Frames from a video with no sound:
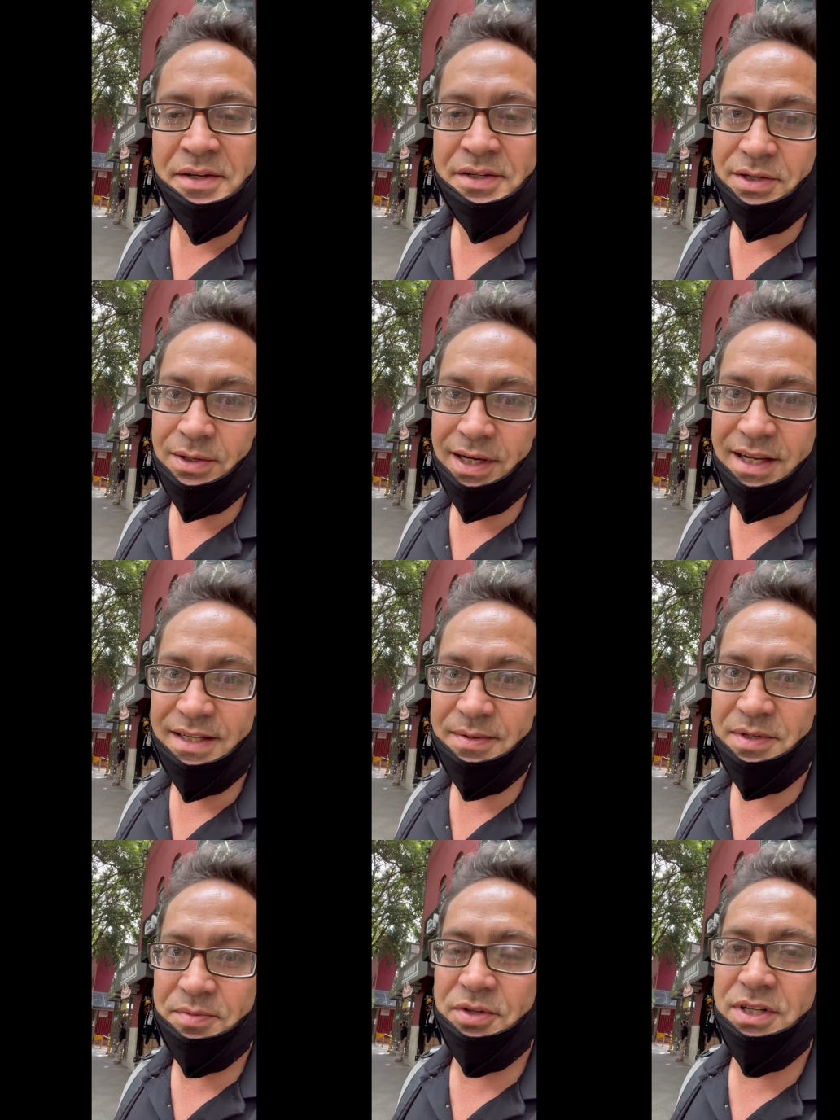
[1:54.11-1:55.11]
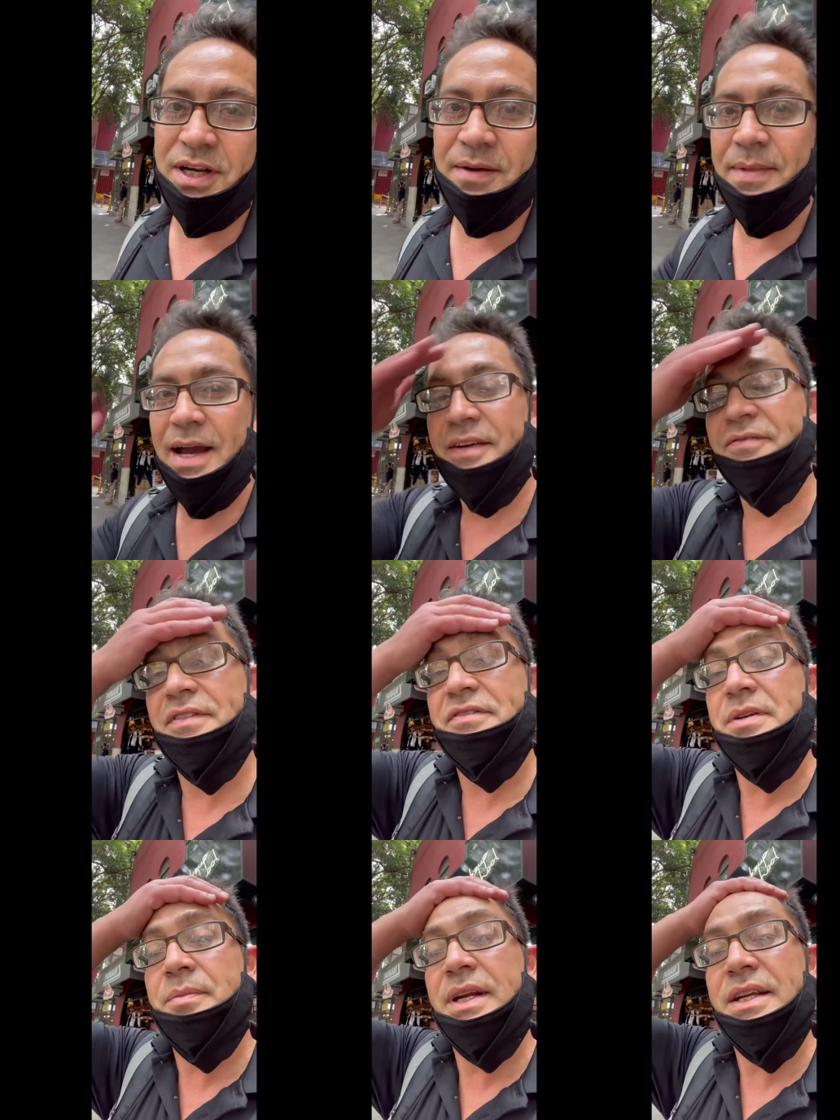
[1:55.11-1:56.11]
so I guess I'm supposed to come back in
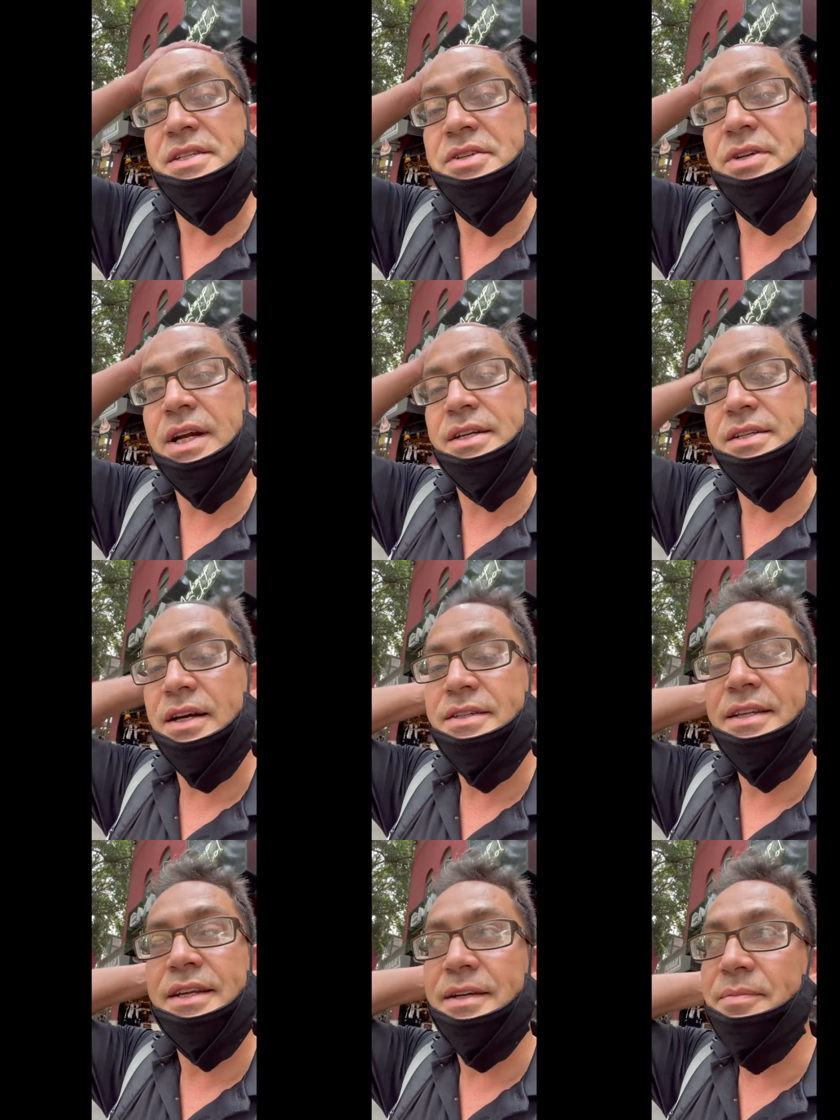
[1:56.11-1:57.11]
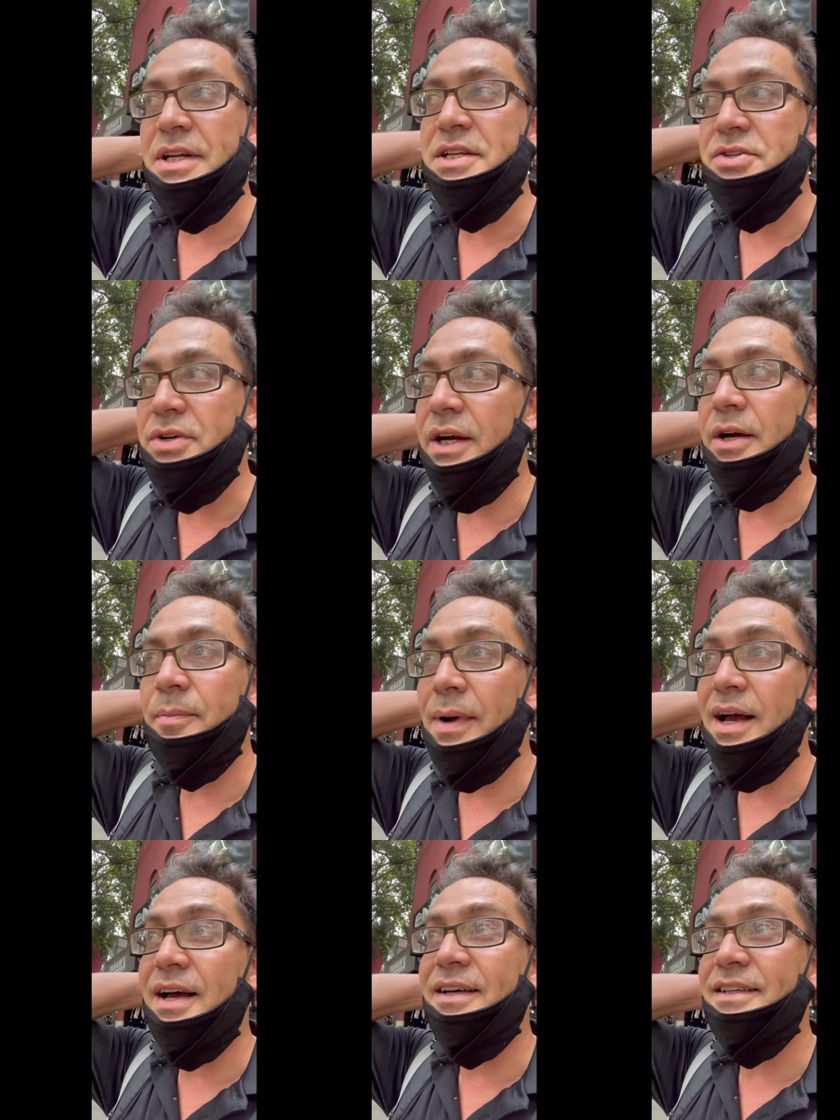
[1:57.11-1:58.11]
15 minutes and try to talk to the administrator.
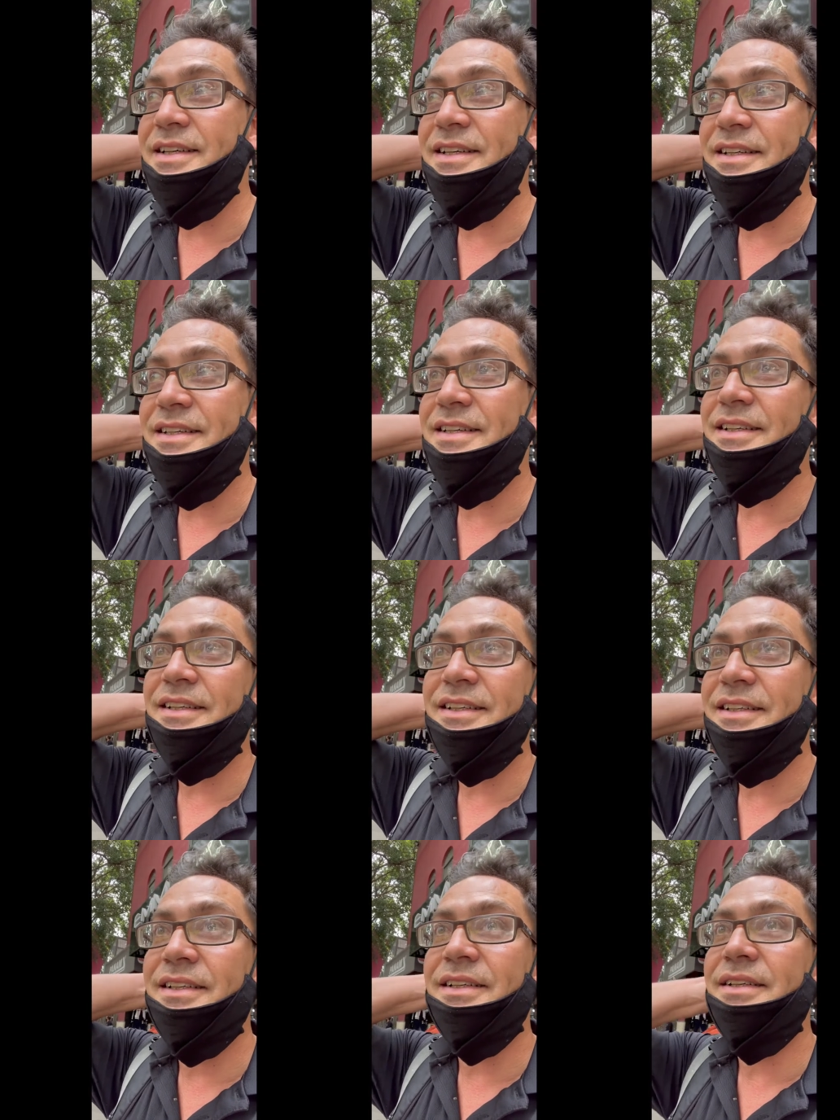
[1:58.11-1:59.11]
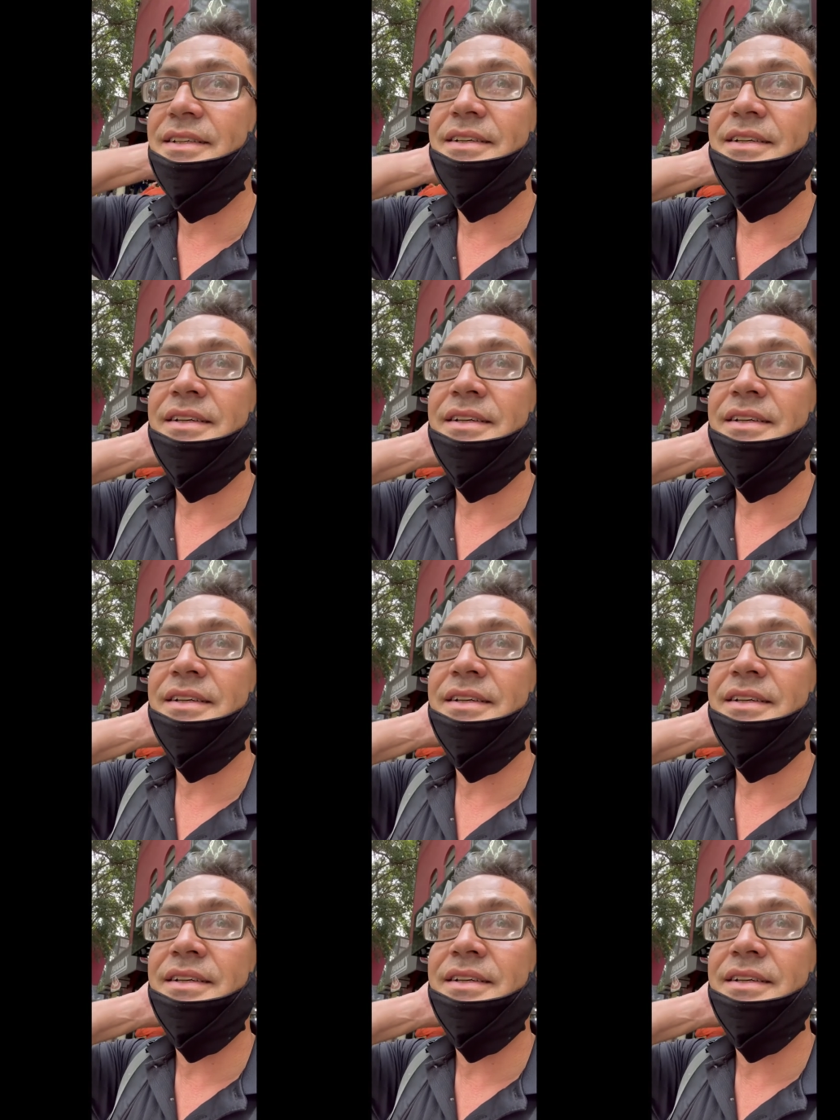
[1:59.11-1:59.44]
But